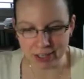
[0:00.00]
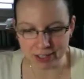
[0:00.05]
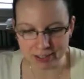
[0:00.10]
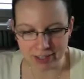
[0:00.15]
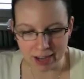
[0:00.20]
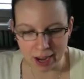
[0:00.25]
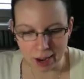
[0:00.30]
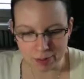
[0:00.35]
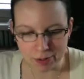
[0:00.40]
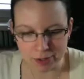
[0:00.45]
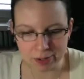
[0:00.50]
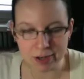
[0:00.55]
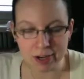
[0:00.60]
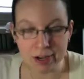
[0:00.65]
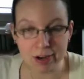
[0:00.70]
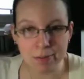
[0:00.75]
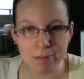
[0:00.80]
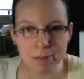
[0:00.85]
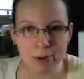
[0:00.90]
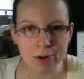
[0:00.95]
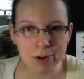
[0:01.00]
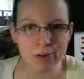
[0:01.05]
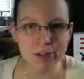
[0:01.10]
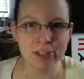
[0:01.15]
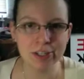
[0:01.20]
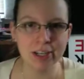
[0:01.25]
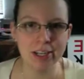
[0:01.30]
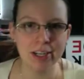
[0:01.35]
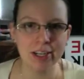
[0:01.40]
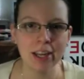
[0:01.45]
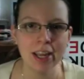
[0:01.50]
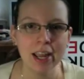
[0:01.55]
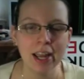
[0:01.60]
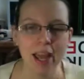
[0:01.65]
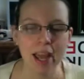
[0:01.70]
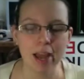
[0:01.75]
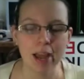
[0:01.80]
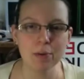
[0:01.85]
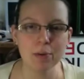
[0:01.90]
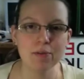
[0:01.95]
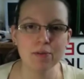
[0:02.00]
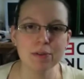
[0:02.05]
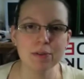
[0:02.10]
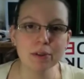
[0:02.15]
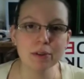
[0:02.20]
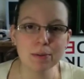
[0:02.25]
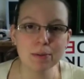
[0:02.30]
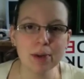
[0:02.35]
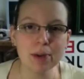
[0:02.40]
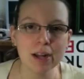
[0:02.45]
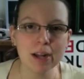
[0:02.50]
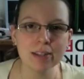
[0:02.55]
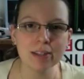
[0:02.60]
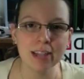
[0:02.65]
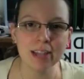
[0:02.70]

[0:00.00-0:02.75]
It's capturing an emotion, and we feel compelled